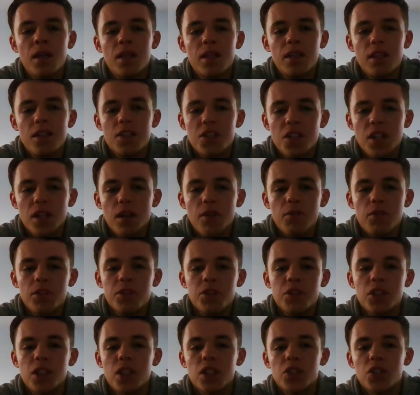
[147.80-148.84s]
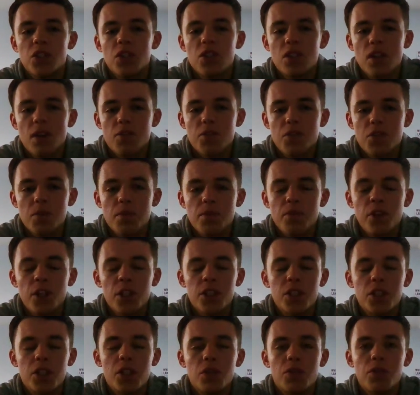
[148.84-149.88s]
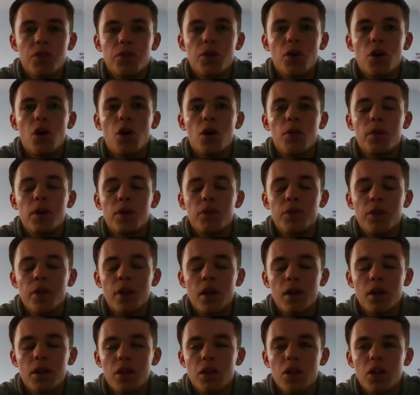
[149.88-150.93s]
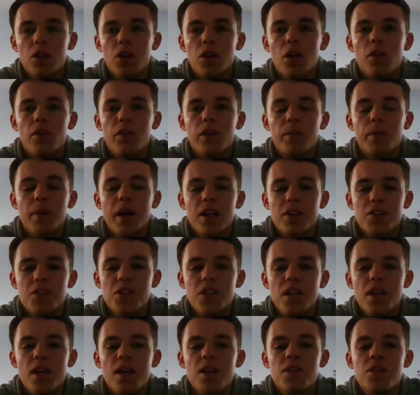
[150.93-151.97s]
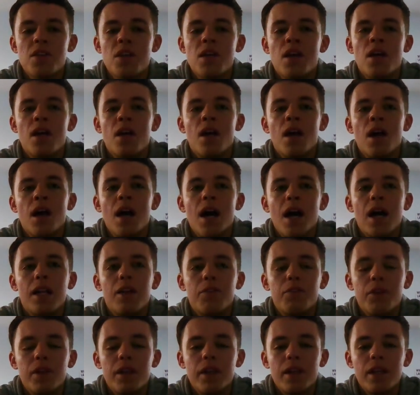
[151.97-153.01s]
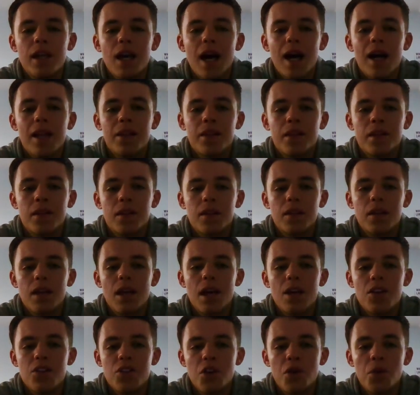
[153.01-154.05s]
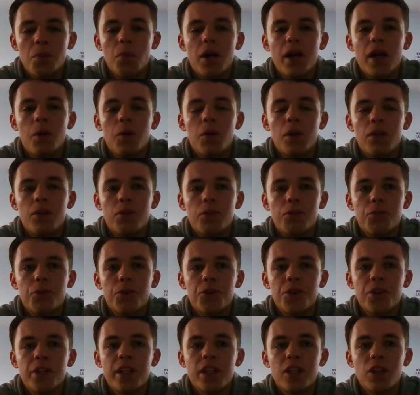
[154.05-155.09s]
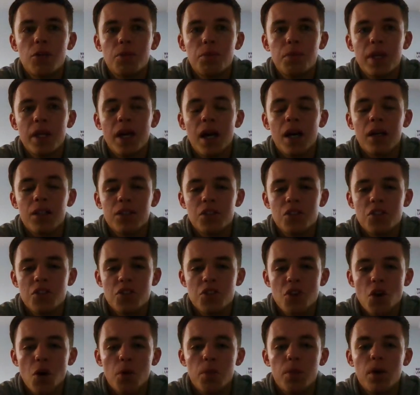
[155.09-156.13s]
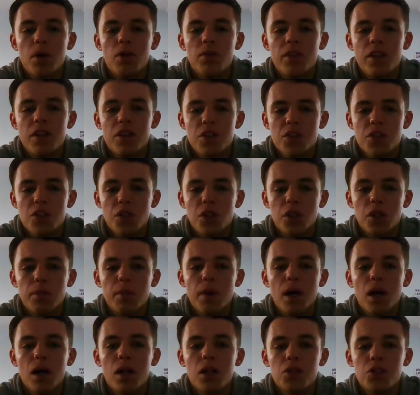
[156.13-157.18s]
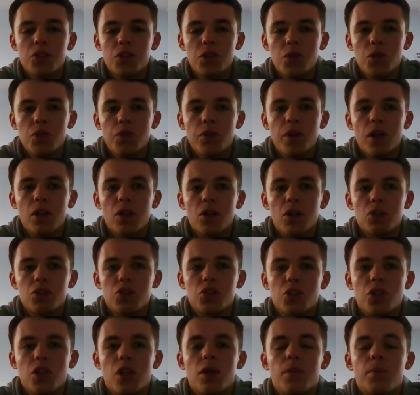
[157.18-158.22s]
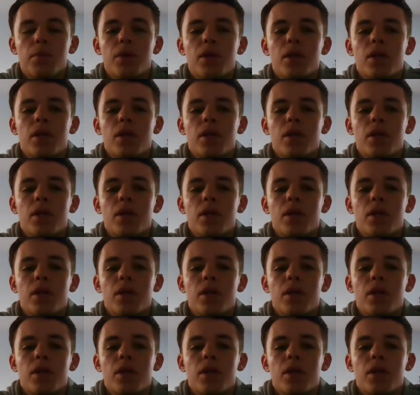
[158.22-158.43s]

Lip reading: This 11-year-old does have some very good form if you look over the past years, and if he can get his own way out in front, he could be hard to stop over this 3 mile, 2 furlong trip.